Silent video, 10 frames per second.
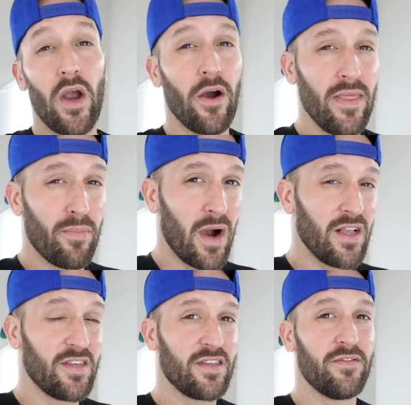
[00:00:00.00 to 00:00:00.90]
are in the
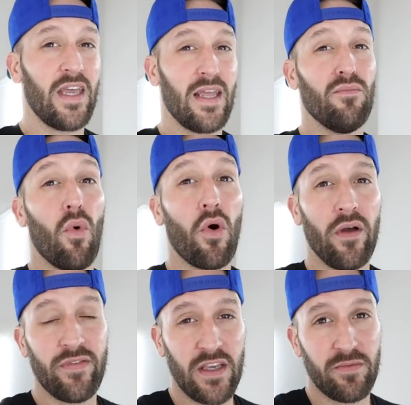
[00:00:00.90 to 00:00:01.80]
process of getting more
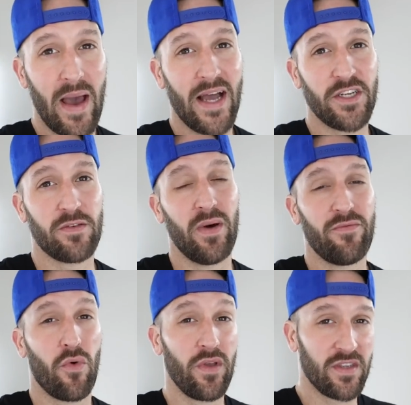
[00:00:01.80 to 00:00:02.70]
of these badges,
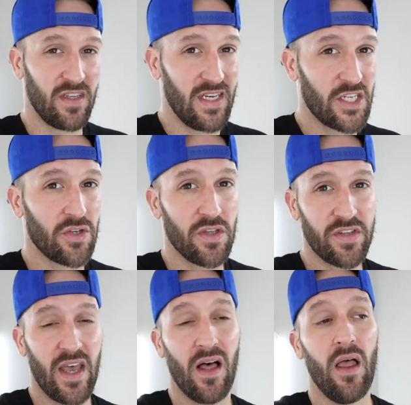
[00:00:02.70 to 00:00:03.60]
but for this initial
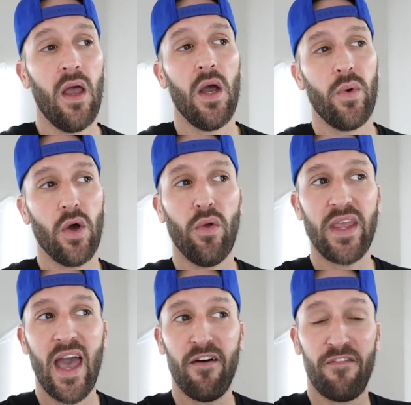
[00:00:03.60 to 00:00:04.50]
sale, we
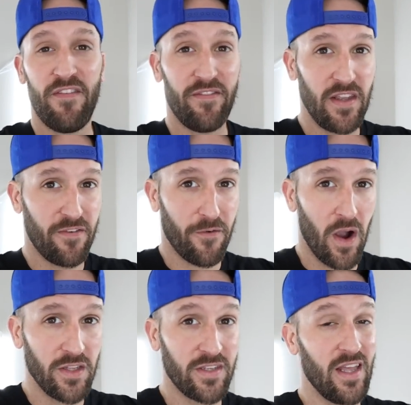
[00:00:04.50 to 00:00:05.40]
only have 50
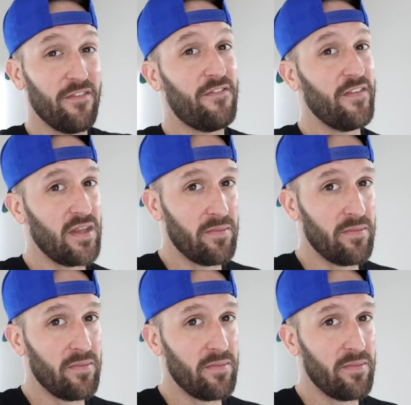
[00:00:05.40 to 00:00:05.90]
fronts and 50